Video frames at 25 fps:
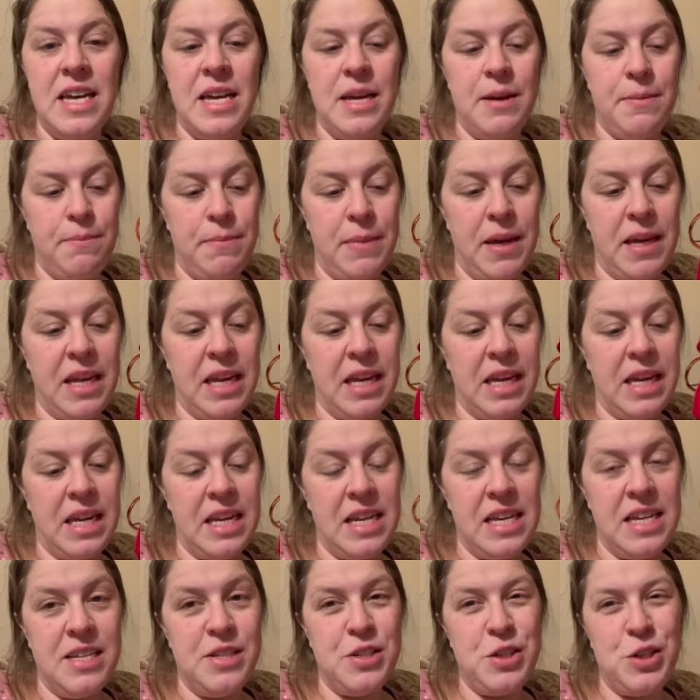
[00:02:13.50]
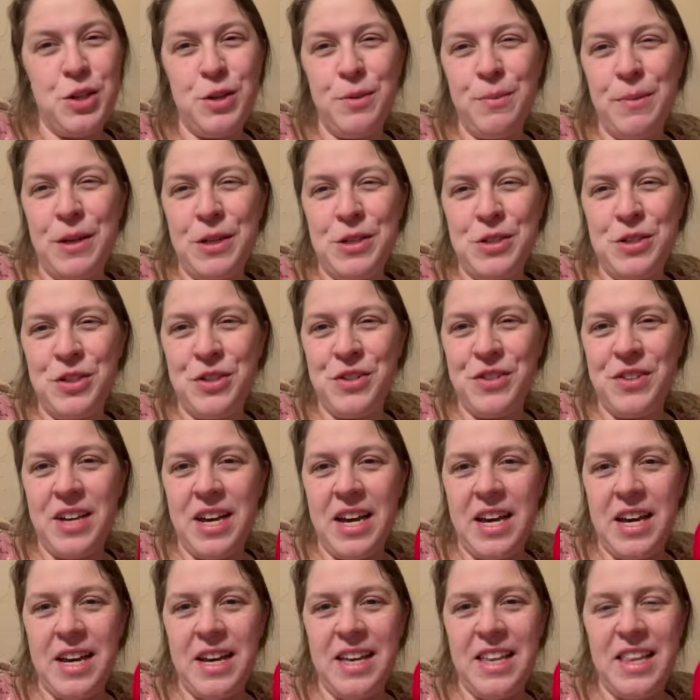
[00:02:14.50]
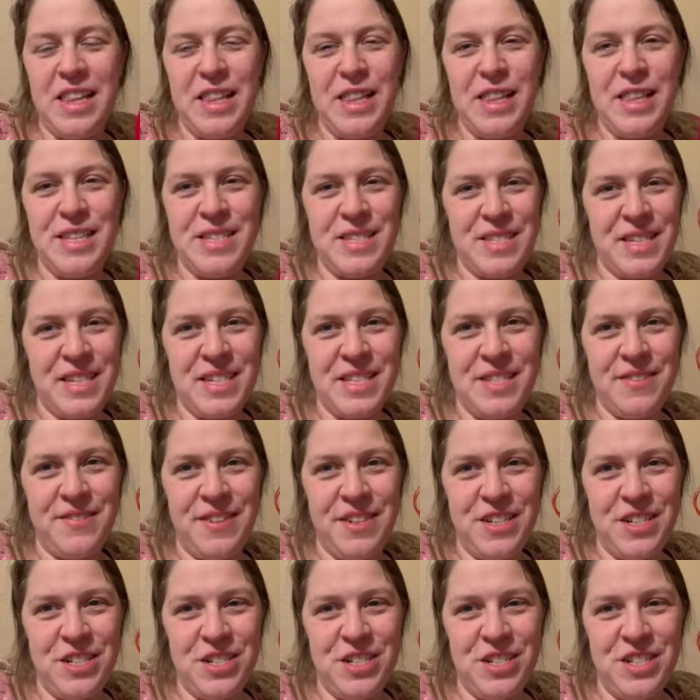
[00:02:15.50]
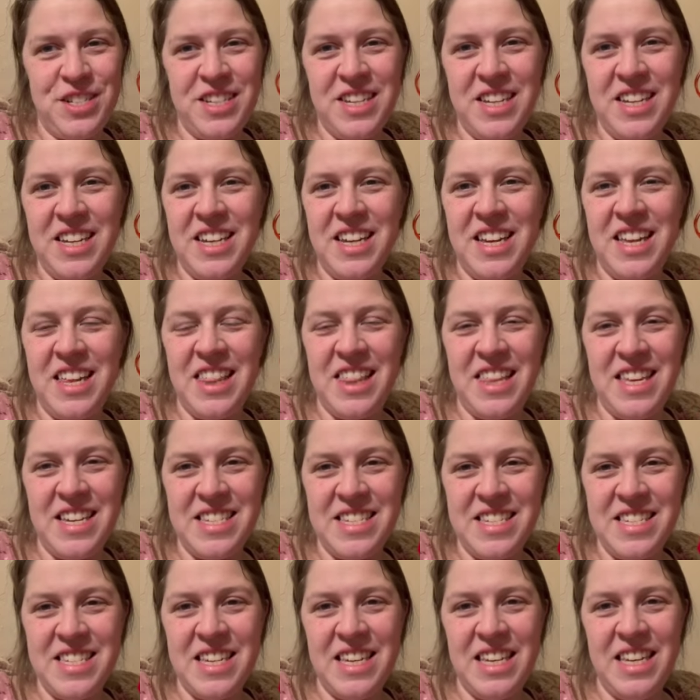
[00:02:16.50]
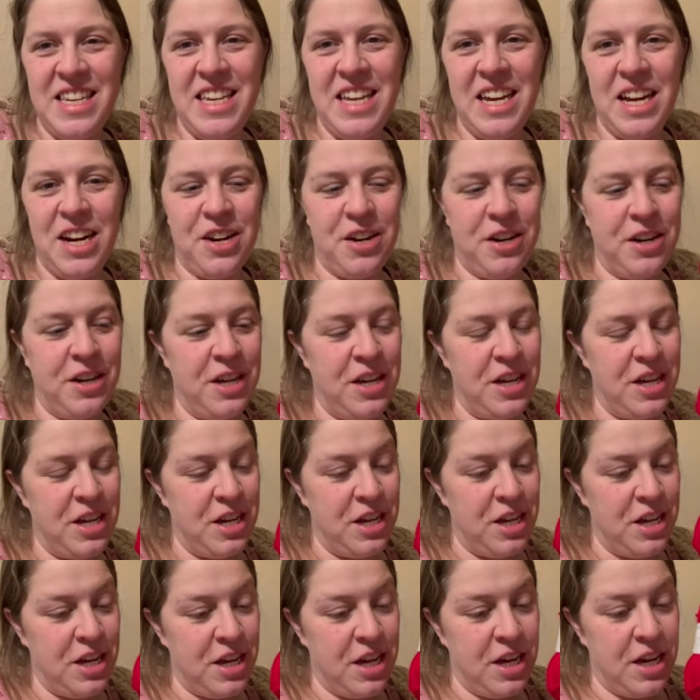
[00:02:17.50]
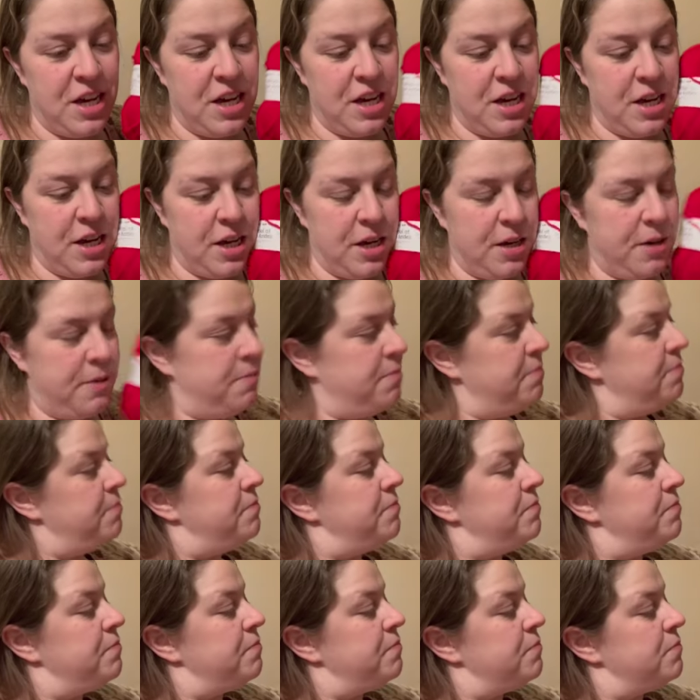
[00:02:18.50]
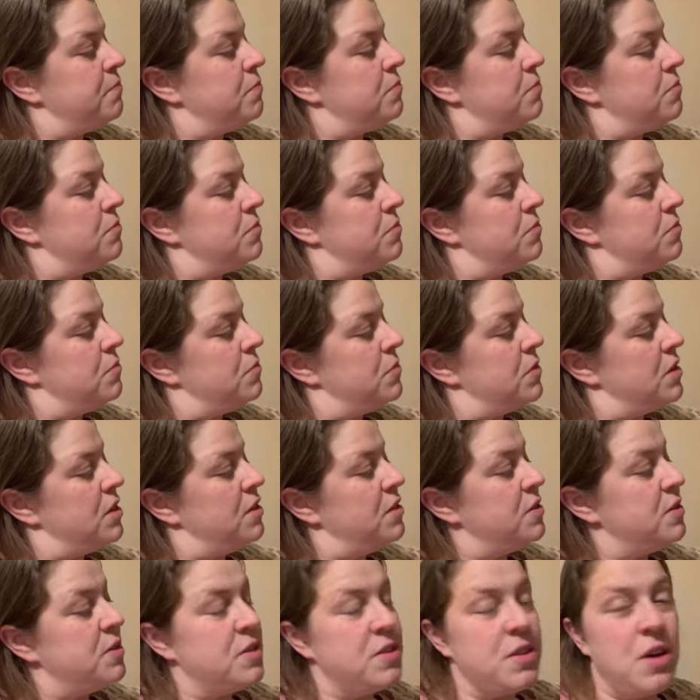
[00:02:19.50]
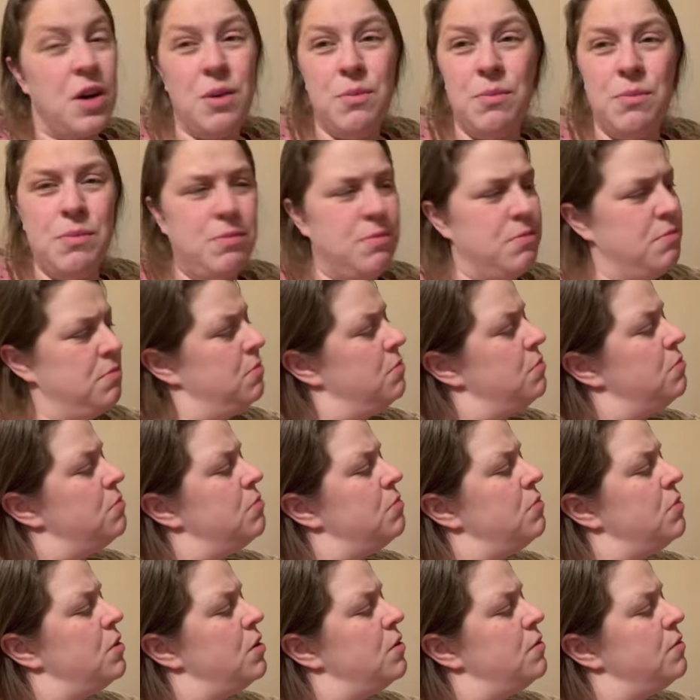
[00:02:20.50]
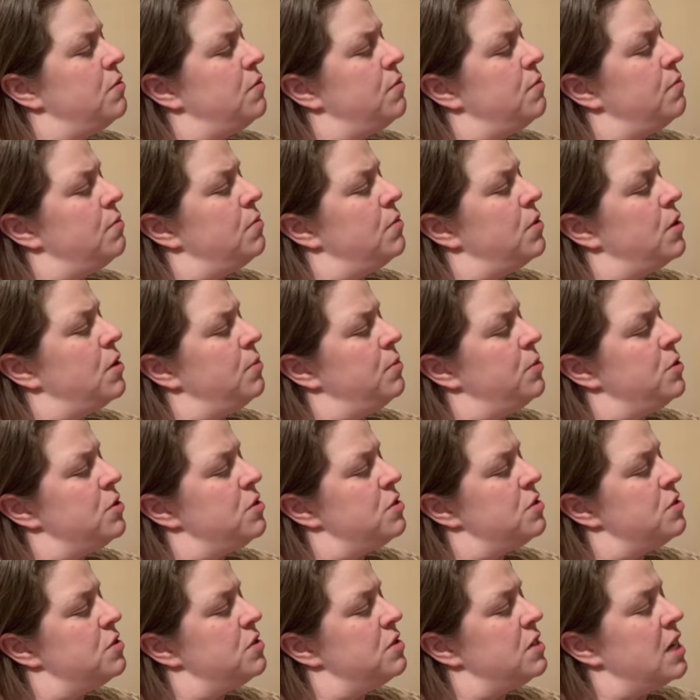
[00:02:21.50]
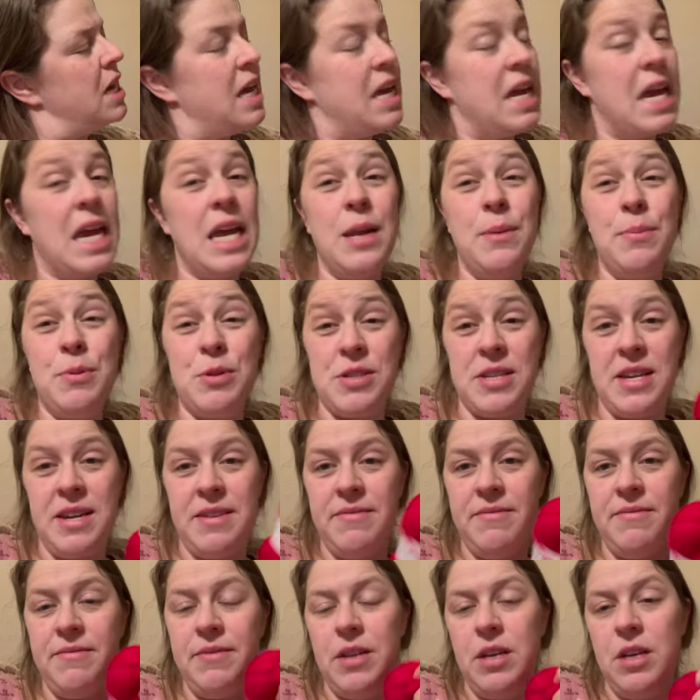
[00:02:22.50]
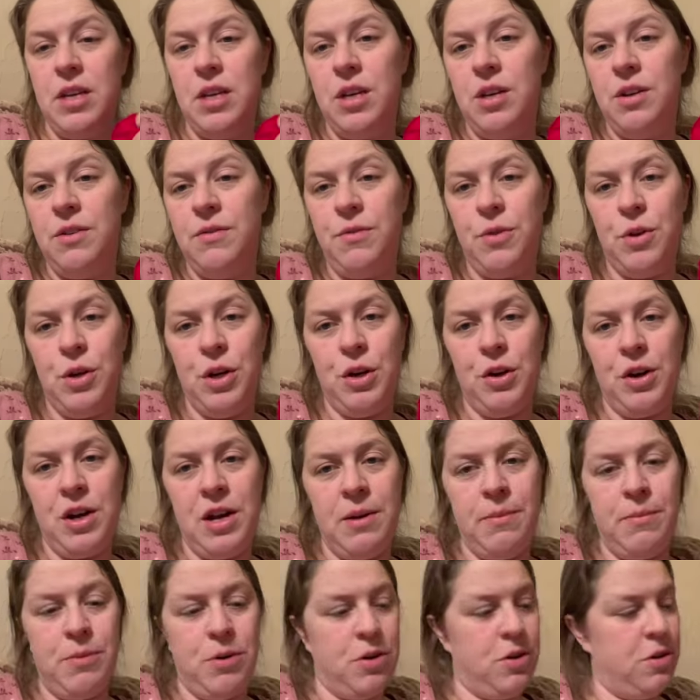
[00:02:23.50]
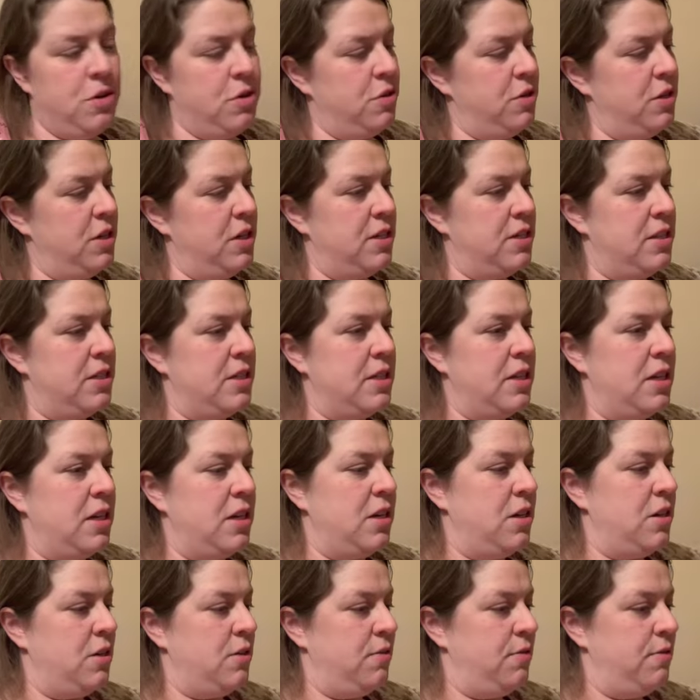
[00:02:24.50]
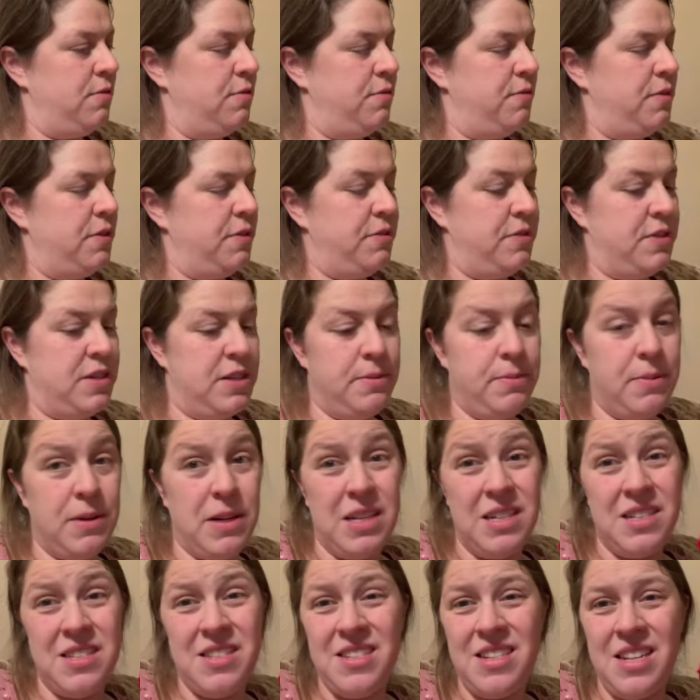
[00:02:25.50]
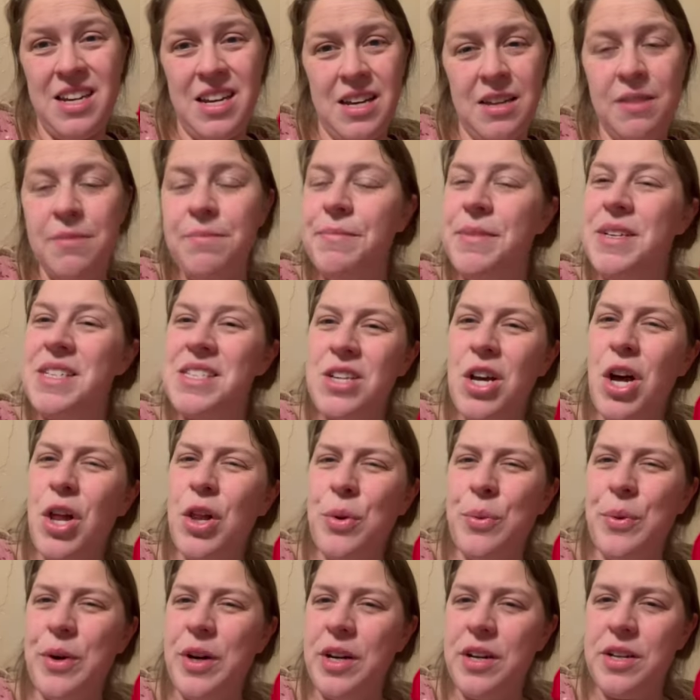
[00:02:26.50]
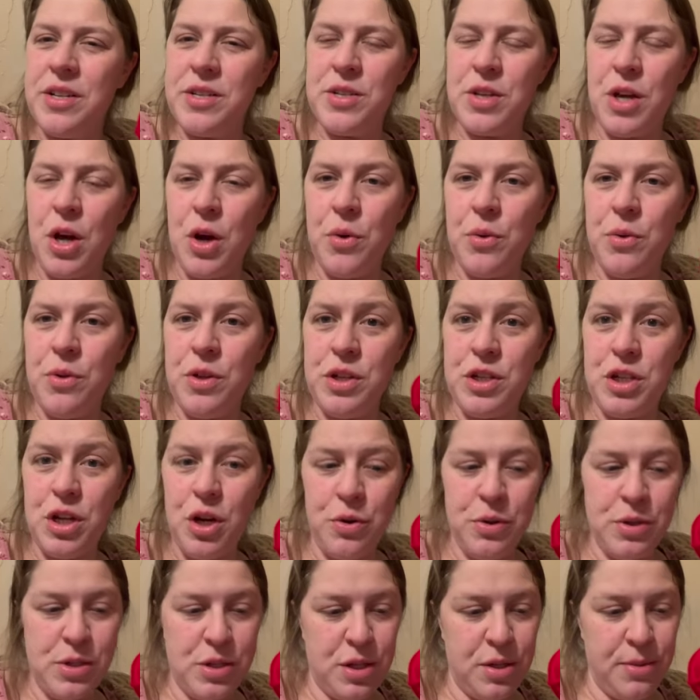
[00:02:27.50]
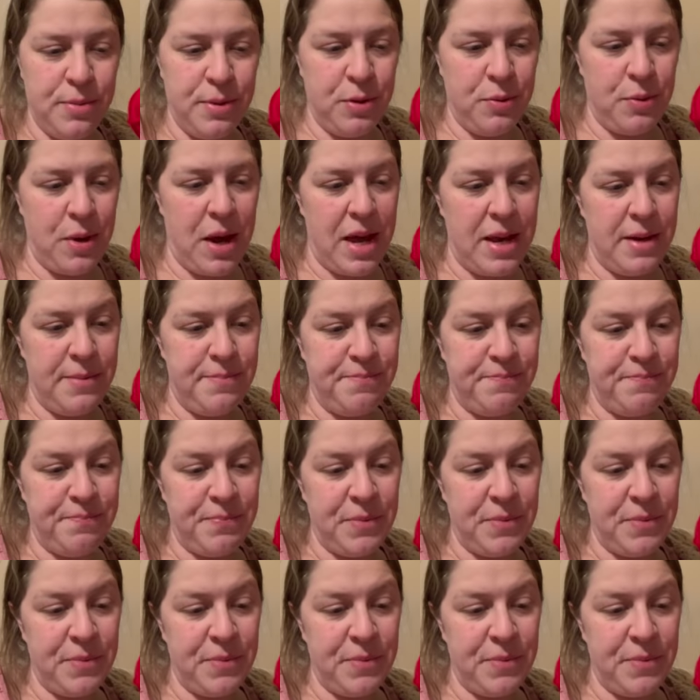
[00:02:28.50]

making it easier to make sure that this gets finished this year. This is almost 80%. 40 gram ball instead of 50, but it's not, it's color work. So the toe is going to be red.